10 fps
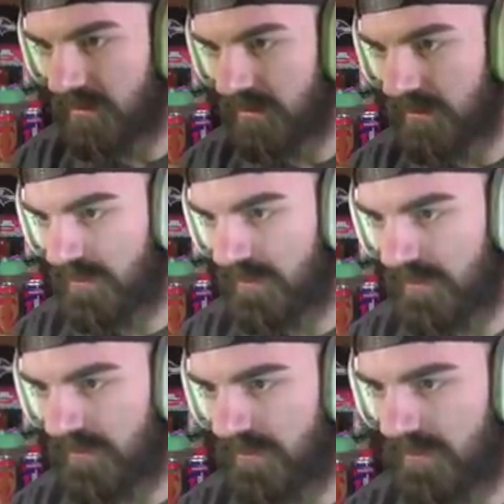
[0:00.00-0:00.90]

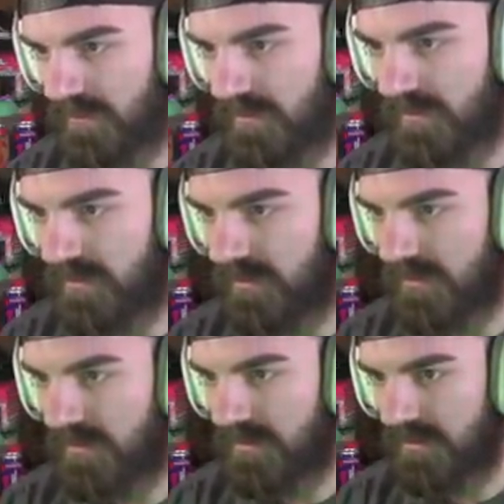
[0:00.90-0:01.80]

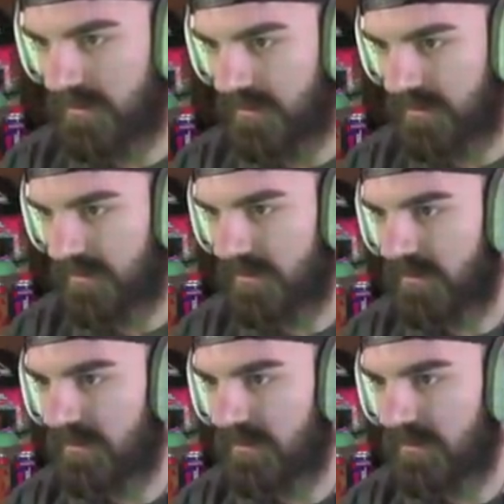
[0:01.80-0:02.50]
[no speech]